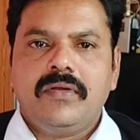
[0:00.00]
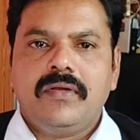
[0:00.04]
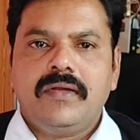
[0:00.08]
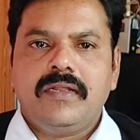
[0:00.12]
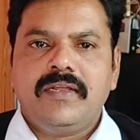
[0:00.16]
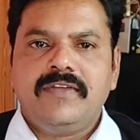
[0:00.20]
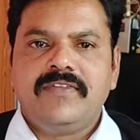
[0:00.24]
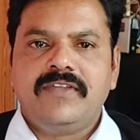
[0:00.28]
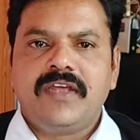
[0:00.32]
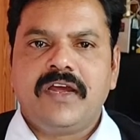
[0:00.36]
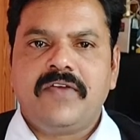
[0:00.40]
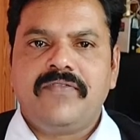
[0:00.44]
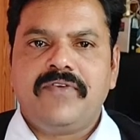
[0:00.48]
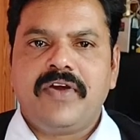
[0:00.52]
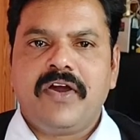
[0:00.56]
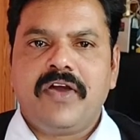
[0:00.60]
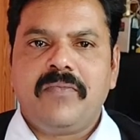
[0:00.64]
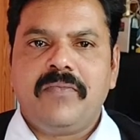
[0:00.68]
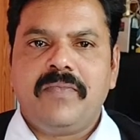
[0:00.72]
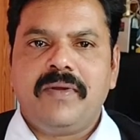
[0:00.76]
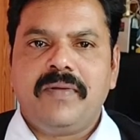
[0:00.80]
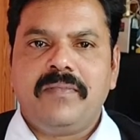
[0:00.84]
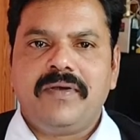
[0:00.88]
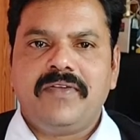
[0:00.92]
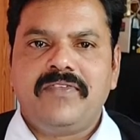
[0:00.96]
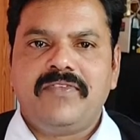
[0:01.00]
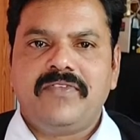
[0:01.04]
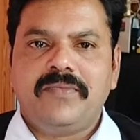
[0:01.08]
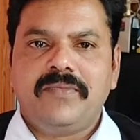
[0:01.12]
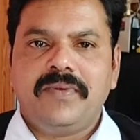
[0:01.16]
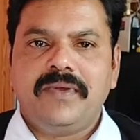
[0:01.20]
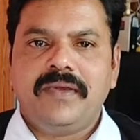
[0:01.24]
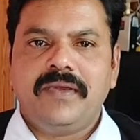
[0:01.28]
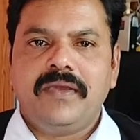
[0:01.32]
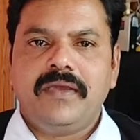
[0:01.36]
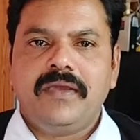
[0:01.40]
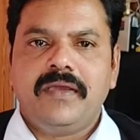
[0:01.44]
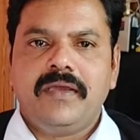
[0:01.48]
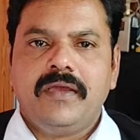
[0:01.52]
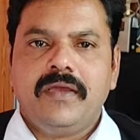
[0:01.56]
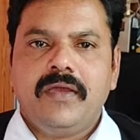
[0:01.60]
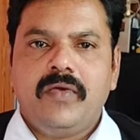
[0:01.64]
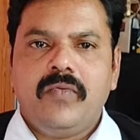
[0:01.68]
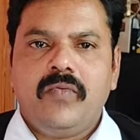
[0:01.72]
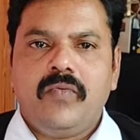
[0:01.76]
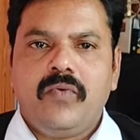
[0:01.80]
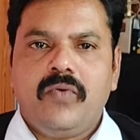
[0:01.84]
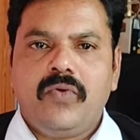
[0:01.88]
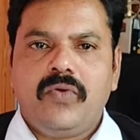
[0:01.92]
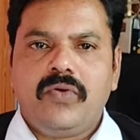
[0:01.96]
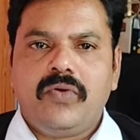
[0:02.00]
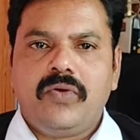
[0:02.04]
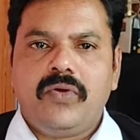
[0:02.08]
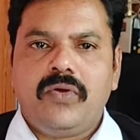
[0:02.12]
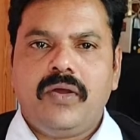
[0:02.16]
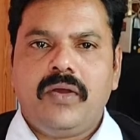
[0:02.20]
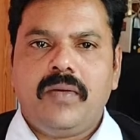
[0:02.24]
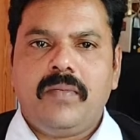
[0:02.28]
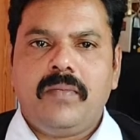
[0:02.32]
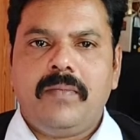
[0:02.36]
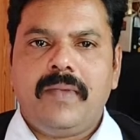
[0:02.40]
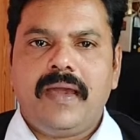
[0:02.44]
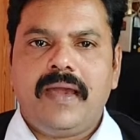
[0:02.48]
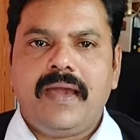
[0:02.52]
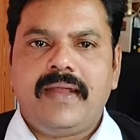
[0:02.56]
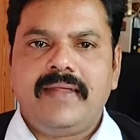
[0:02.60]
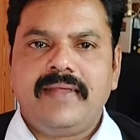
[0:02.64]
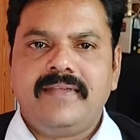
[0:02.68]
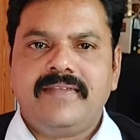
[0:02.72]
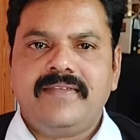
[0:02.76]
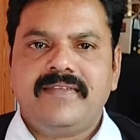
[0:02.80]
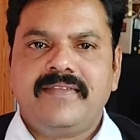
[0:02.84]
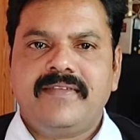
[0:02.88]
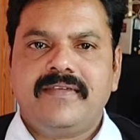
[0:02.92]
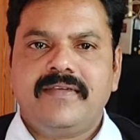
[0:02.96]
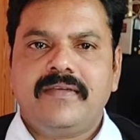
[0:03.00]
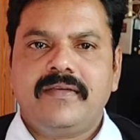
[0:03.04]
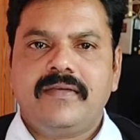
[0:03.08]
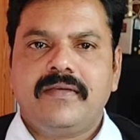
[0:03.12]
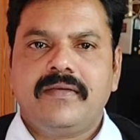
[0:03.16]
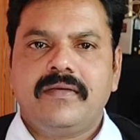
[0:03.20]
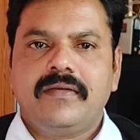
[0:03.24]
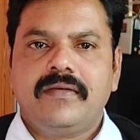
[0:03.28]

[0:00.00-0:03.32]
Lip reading: list of document must be photo, marriage